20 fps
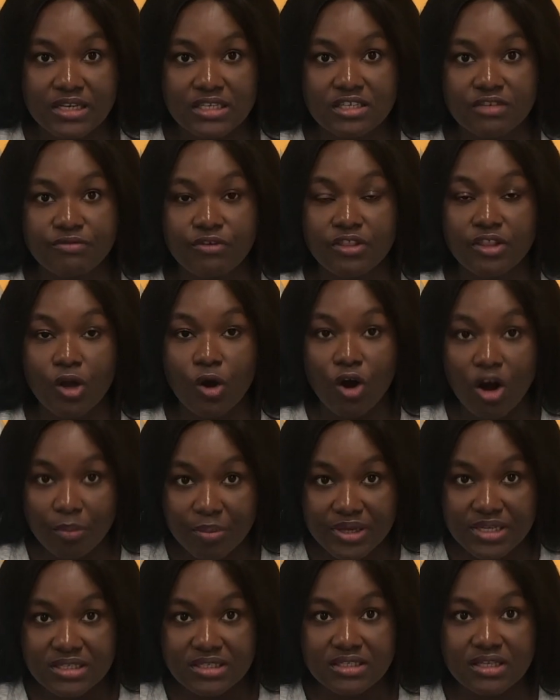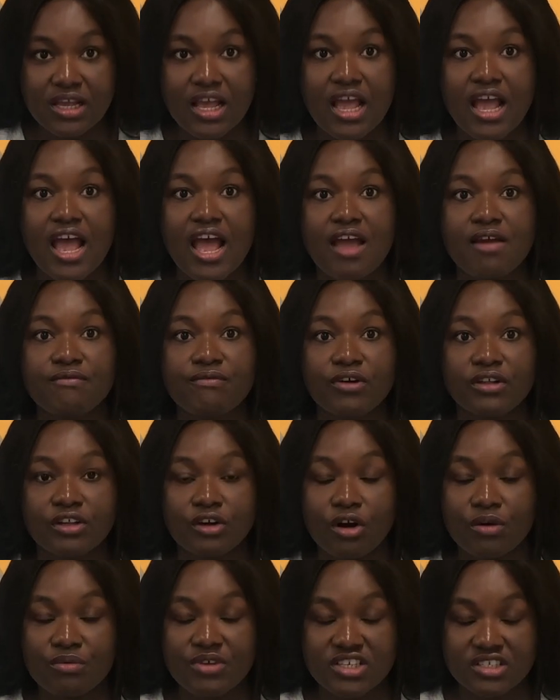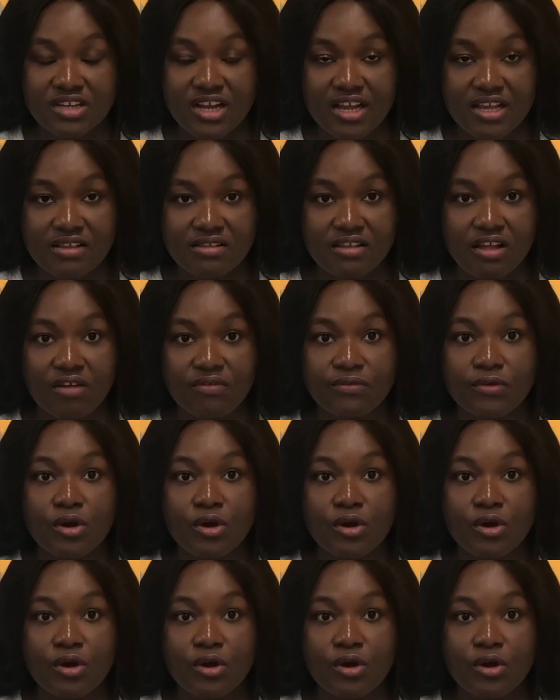for the copies and for the original itself,